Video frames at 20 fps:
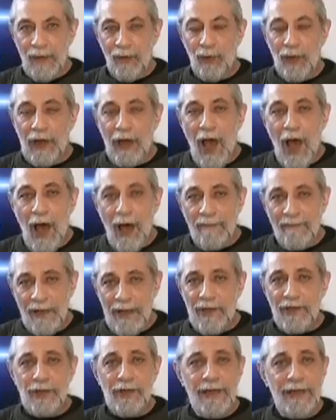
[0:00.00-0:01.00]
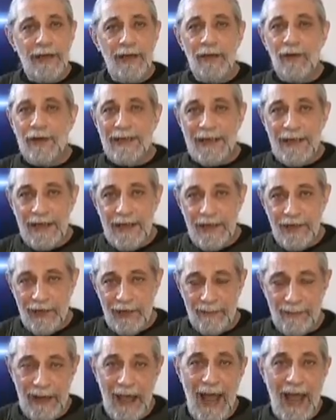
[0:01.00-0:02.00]
Well, obviously you're going to need
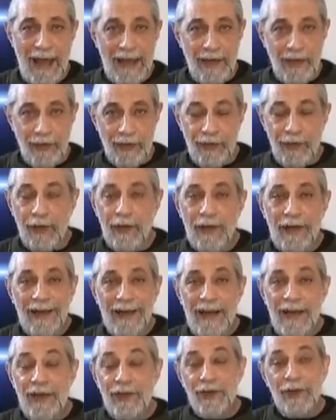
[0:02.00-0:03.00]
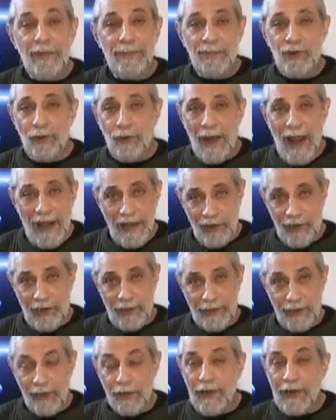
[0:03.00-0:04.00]
some guidance. You're going to need some
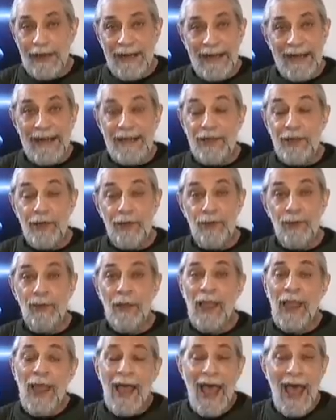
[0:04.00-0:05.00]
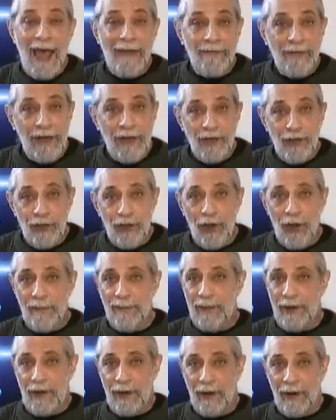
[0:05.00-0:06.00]
direction. You're going to need to have an
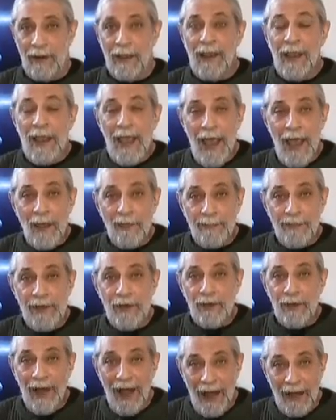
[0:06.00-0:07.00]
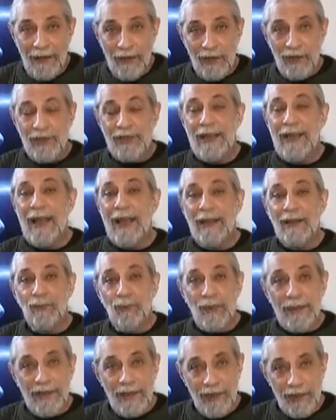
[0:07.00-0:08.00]
interpreter help you understand
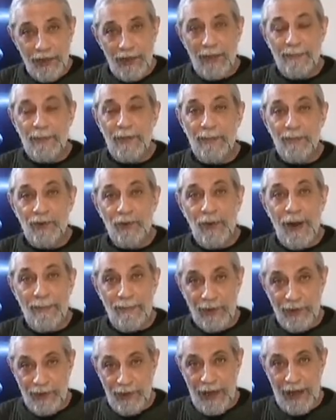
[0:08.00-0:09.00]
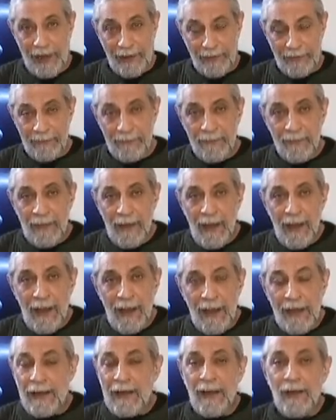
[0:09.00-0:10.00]
what these symptoms represent.
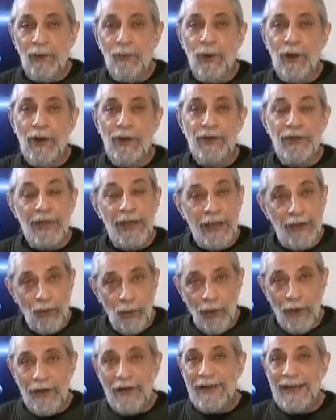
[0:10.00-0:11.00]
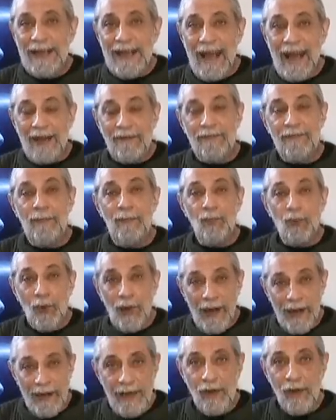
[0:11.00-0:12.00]
In other words, in order to get from
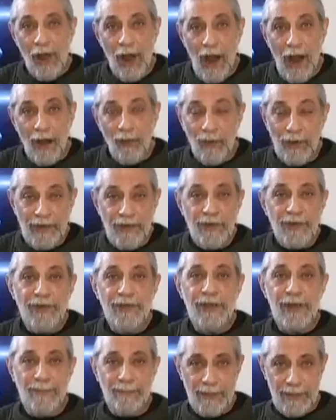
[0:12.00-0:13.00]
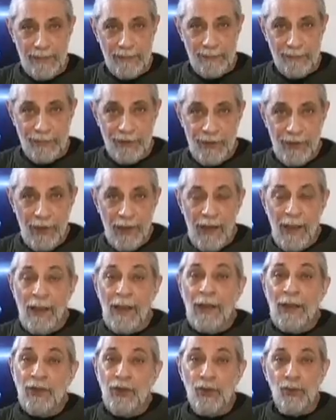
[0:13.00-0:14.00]
where you are, which is symptoms,
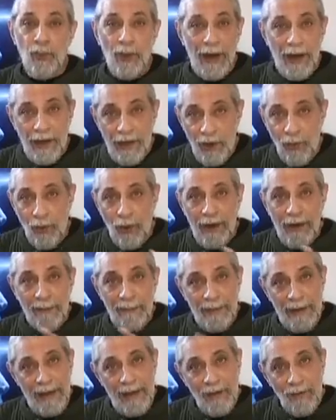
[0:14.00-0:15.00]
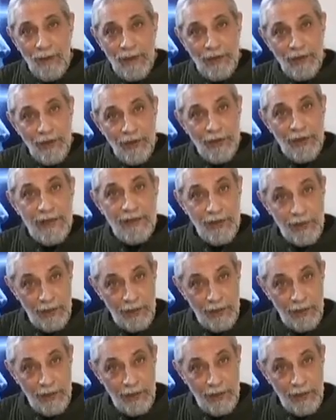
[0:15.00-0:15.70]
to where you want to be, which is a